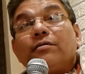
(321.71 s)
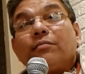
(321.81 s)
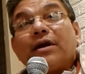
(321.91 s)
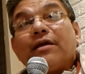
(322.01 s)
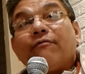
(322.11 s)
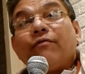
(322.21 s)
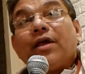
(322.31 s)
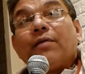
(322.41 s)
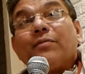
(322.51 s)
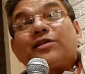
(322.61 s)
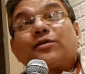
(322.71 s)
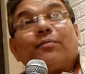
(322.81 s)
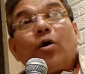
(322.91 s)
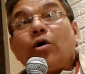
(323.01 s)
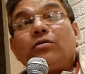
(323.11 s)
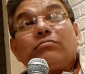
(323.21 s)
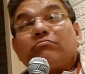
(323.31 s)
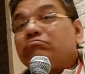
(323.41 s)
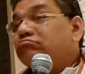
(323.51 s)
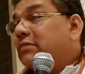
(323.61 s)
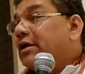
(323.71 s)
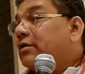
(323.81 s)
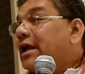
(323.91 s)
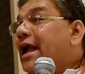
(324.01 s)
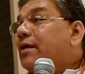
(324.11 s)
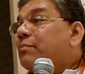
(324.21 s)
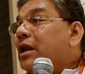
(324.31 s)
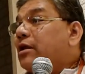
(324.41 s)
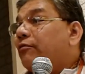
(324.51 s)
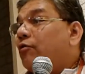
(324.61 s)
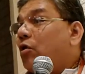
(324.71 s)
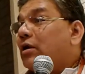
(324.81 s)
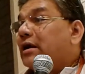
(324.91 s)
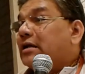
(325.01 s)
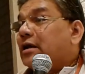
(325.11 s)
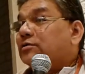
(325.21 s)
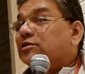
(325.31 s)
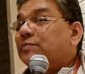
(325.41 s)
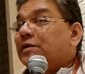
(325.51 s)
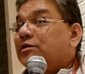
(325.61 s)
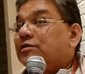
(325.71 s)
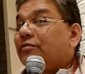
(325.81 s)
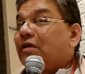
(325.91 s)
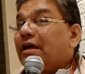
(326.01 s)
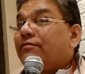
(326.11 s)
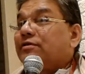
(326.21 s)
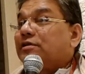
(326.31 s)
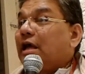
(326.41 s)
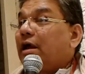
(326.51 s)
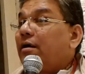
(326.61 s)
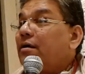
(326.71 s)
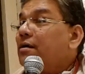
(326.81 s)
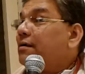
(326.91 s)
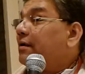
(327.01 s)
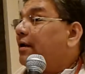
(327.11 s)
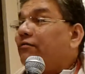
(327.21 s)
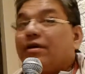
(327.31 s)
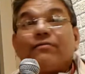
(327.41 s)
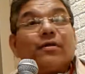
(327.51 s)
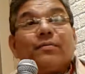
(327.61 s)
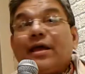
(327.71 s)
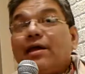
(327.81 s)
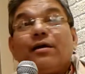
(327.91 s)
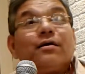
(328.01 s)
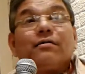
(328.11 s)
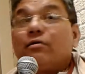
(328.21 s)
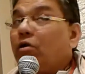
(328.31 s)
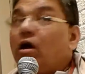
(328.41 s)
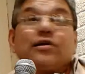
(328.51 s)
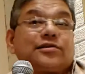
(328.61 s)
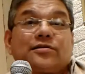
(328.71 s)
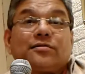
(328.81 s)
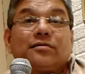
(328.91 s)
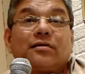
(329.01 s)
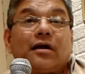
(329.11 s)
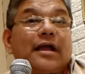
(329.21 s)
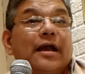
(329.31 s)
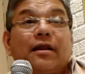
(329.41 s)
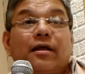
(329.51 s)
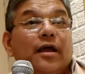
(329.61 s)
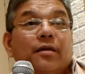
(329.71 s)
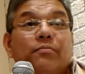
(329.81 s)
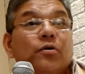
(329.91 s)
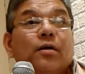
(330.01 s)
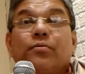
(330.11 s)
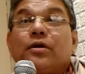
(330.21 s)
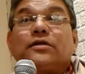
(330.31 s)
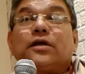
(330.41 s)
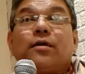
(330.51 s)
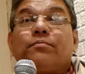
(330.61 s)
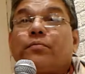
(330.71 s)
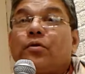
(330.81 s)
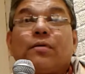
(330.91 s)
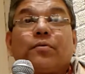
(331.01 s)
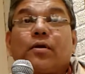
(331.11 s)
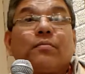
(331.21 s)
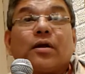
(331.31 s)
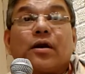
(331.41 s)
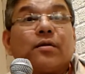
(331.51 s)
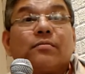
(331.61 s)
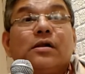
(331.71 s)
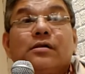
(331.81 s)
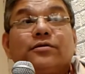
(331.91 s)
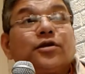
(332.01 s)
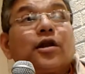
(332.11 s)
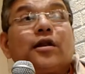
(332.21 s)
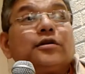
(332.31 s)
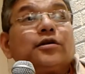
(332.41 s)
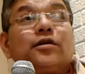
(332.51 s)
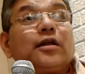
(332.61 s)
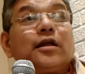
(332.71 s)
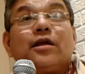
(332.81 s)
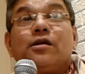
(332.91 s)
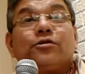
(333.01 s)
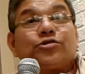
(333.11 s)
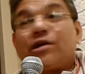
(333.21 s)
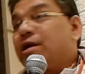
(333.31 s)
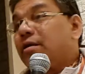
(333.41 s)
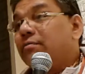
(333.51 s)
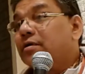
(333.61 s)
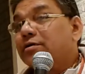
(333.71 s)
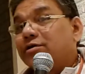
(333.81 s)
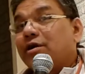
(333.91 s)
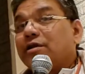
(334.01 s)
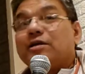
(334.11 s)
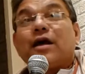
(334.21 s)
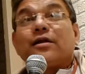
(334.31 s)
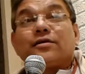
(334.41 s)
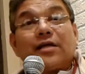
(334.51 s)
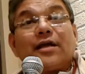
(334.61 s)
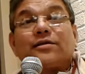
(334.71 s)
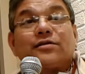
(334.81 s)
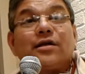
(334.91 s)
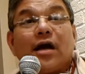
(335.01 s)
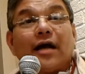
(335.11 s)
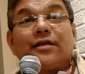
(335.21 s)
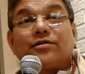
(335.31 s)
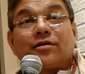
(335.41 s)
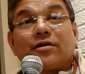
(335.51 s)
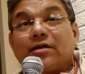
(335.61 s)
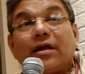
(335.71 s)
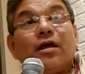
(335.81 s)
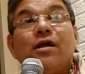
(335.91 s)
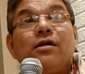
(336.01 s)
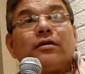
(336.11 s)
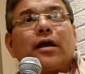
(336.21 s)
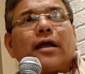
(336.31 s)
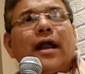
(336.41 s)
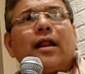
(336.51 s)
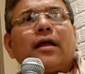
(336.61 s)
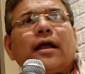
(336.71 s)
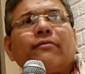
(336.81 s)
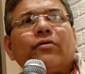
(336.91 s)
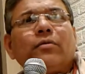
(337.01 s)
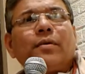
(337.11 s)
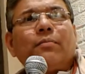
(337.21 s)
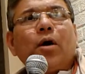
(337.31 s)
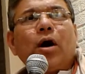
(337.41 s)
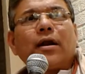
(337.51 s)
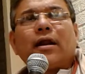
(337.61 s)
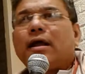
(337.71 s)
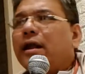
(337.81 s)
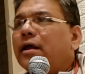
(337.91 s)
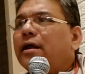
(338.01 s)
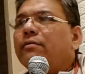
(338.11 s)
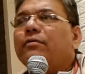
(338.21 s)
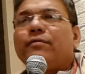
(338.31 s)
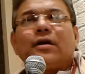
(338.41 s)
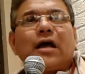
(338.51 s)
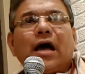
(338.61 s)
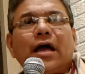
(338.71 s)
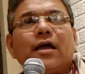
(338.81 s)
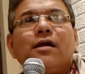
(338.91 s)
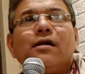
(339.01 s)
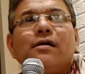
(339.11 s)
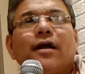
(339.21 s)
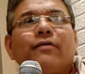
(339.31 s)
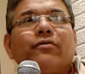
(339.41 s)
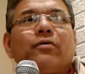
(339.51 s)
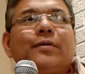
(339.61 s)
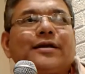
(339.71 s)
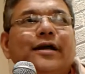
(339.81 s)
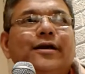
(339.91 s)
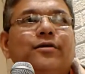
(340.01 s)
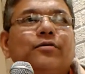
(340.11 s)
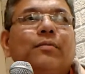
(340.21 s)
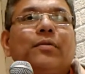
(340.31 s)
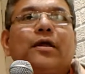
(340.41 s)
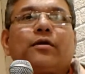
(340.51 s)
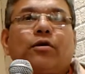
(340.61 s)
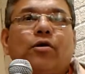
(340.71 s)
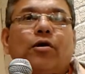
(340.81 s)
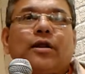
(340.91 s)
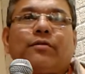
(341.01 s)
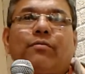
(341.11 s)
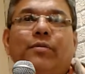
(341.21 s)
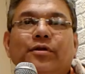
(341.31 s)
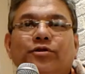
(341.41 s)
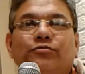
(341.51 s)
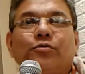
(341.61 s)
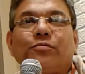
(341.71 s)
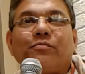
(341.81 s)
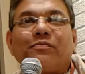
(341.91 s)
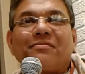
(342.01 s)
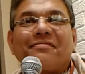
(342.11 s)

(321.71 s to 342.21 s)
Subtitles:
But if we miss the boat, then 8,400,000 species of life is there, and we will be lost. Again and again. Puna puna jaram, puna puna maranam, janani jatare shayanam. Shankaracharya says, Adi Shankaracharya, that again and again we will be born, and again and again we will die, and we will be tied to the umbilical cord in the mother's womb.